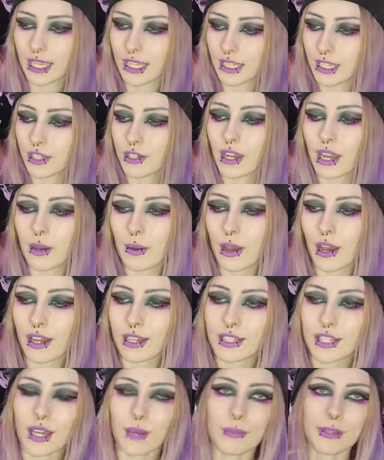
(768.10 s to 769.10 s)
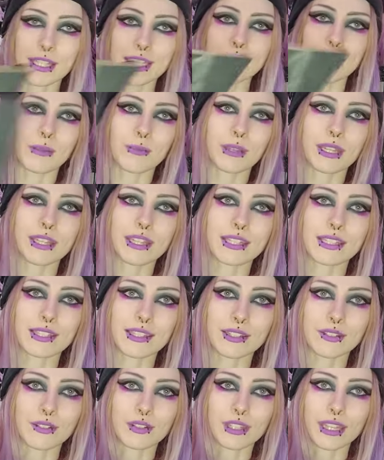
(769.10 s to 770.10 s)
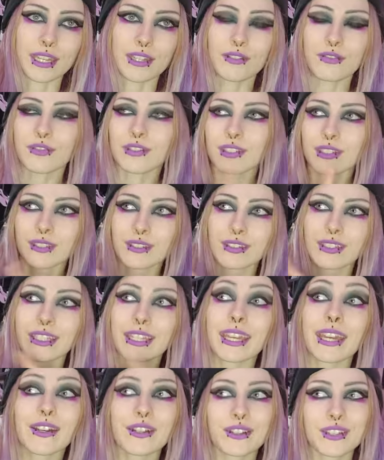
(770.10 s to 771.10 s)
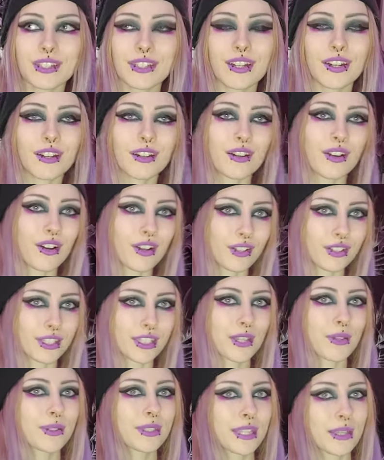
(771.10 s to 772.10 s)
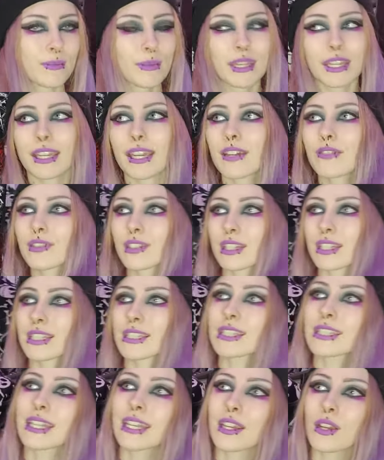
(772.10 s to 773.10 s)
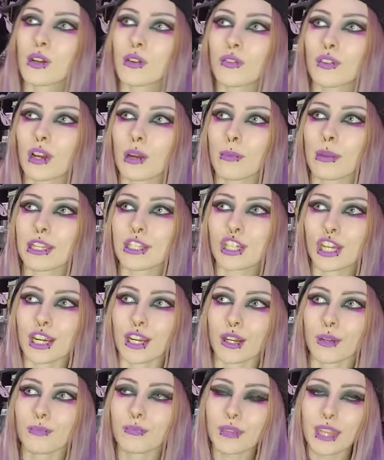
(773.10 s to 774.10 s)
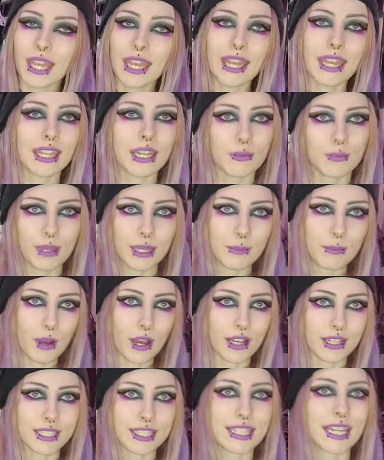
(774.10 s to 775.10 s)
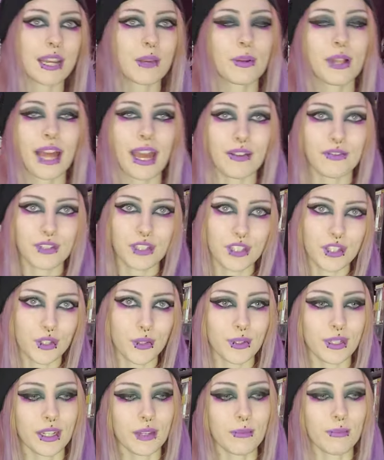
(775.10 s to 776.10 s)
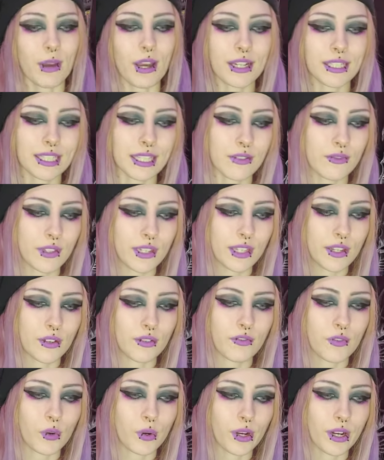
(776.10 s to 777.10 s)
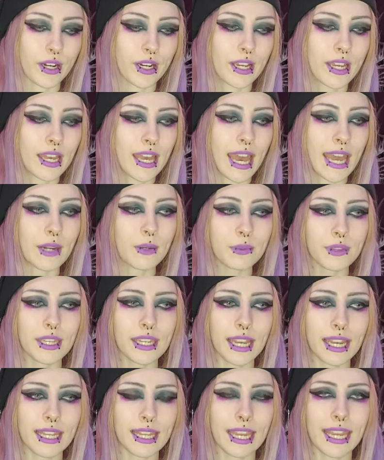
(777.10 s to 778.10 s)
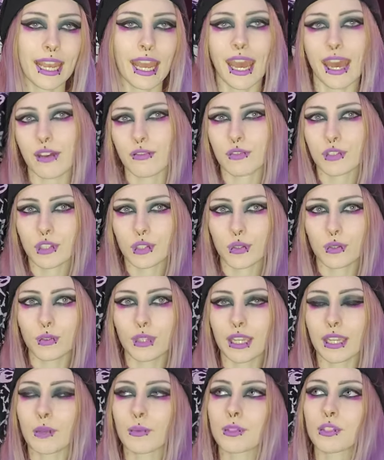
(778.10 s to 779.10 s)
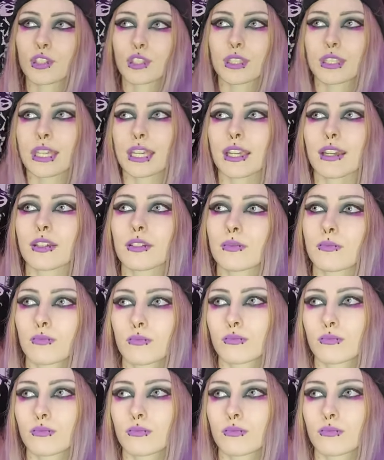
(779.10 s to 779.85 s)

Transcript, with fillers: you know how Hot Topic sent me this little gift? Killstar also sent me a gift, and it's sitting over on my chair in a big box that I will have to do an unboxing video for. I don't think I like have to, like, it was just like a